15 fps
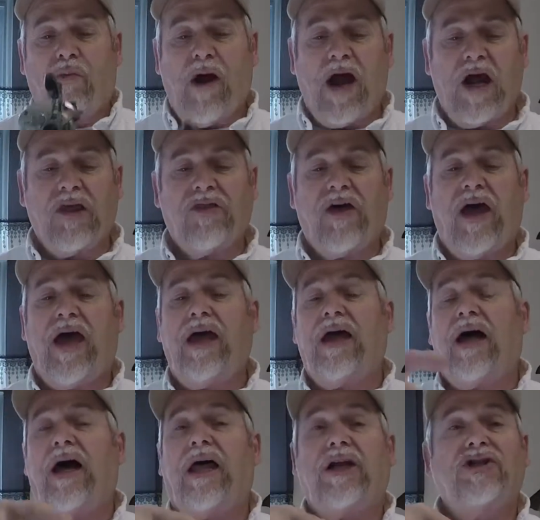weigh anything.
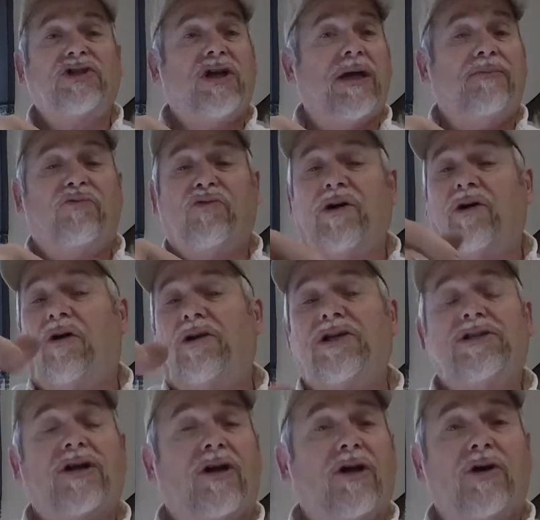I got a cheap reel on,
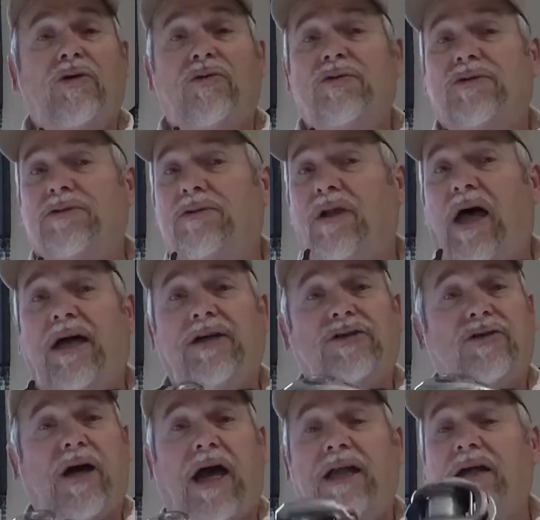just a Lews
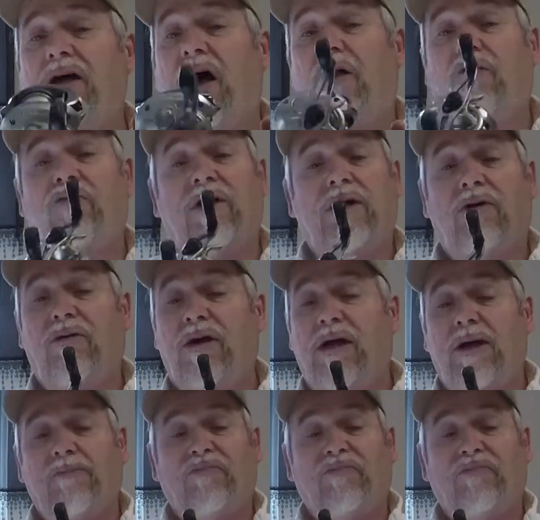Laser, $80 reel.